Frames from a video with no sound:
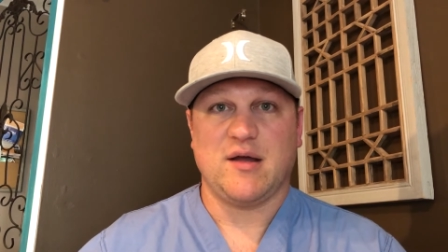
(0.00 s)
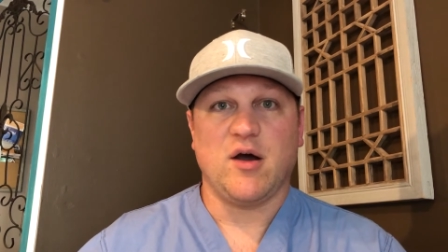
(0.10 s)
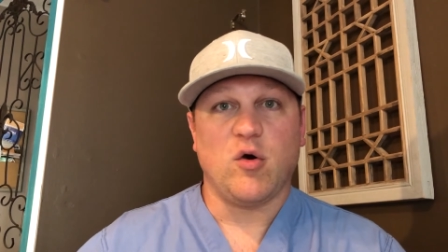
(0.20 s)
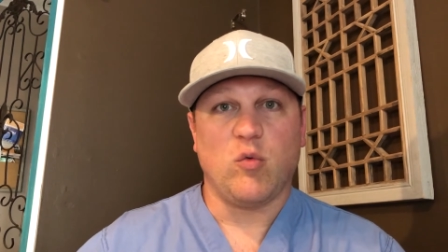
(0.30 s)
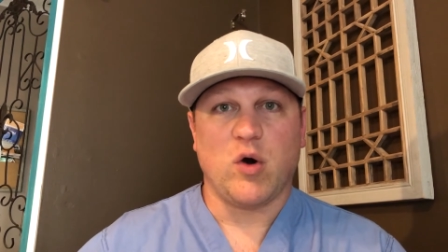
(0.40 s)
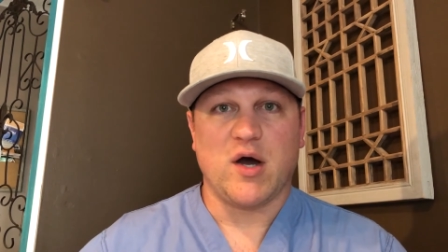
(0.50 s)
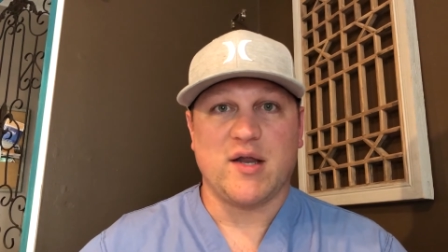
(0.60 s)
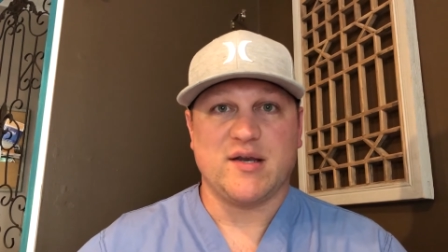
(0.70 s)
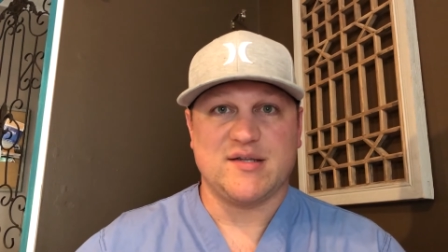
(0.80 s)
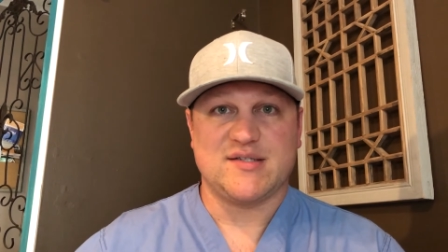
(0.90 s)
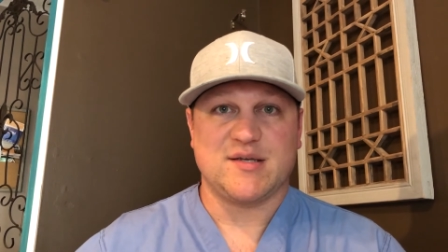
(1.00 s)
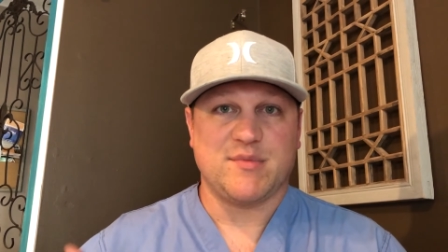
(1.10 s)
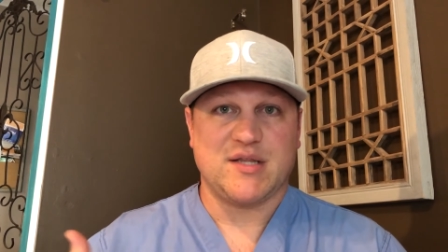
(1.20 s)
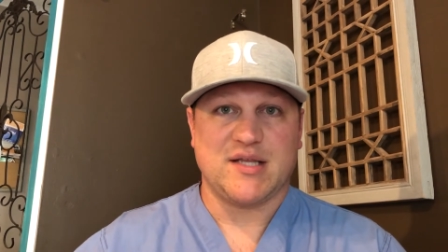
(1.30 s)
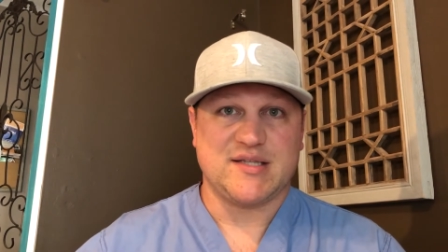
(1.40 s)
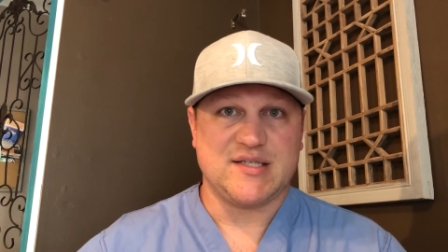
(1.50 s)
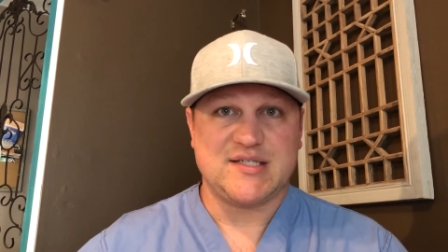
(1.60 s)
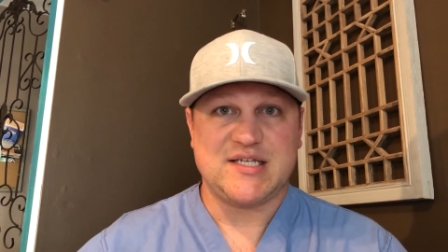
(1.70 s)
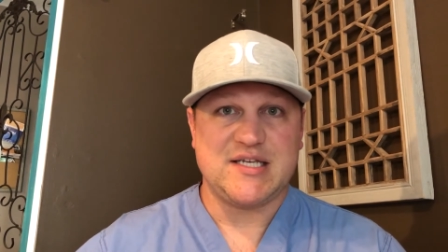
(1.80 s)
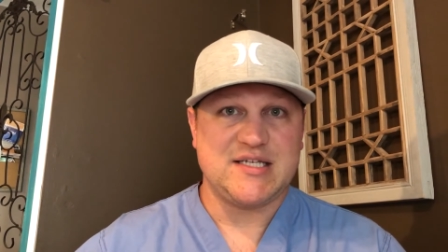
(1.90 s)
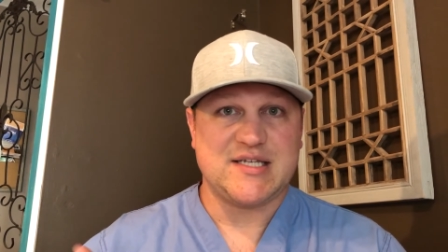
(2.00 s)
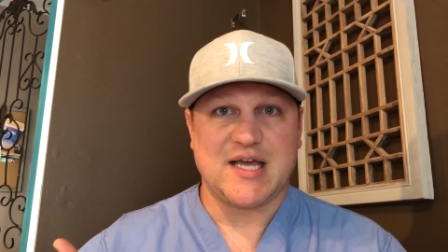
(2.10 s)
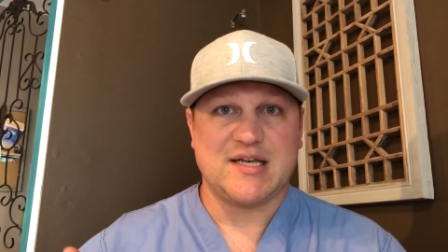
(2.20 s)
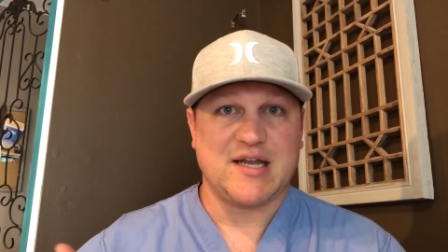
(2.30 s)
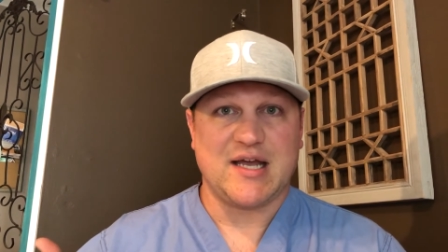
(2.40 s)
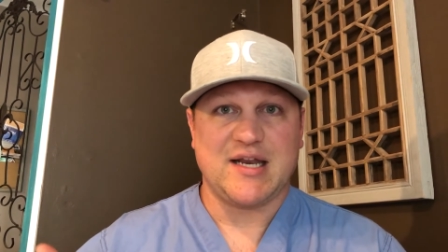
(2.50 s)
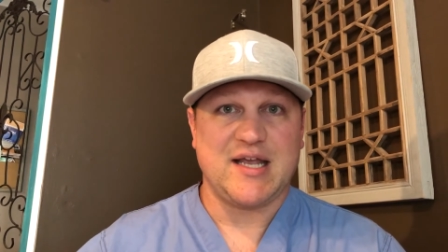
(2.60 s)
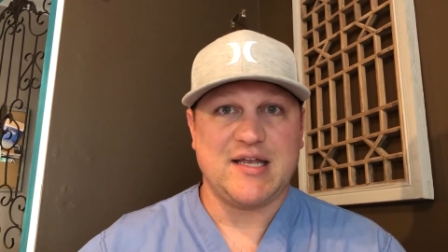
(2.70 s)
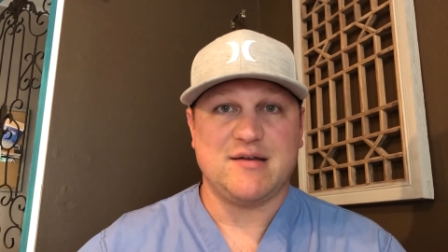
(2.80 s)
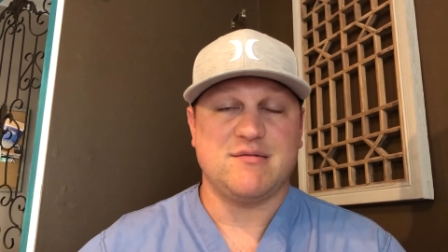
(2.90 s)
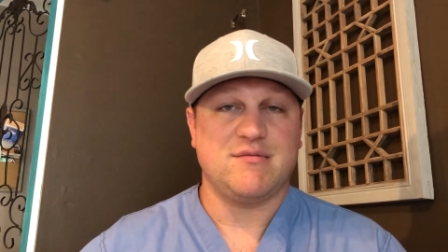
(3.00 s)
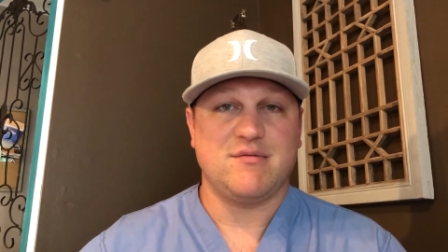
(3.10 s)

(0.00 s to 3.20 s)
L1 and some of the T1098